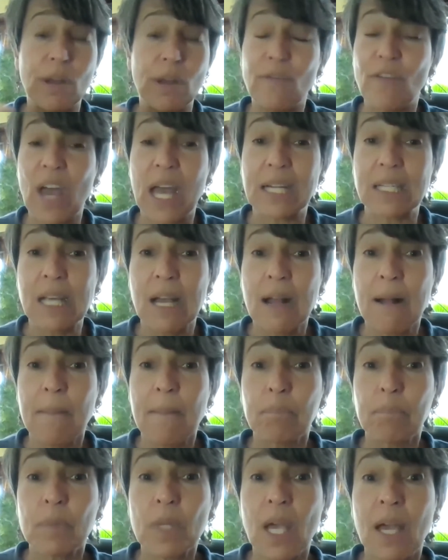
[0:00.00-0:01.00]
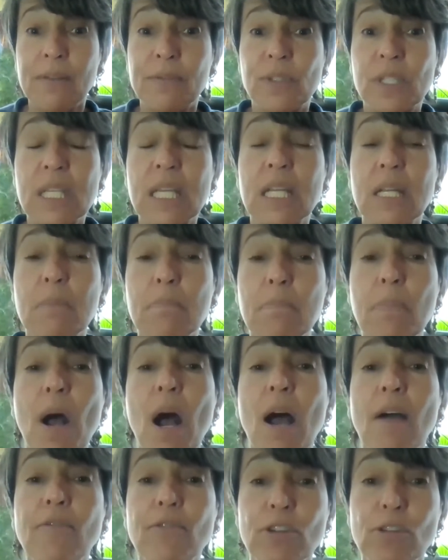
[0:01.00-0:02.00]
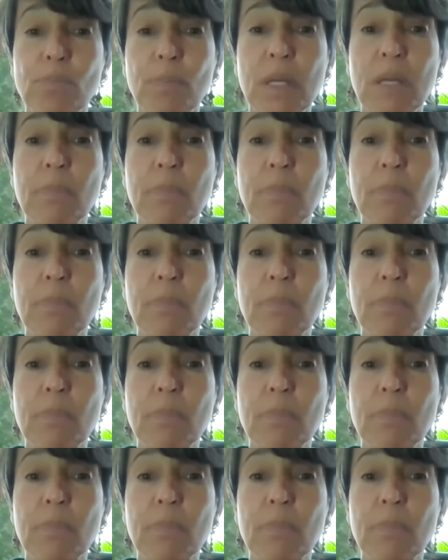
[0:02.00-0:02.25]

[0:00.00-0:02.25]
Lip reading: In fact, I've seen impoverished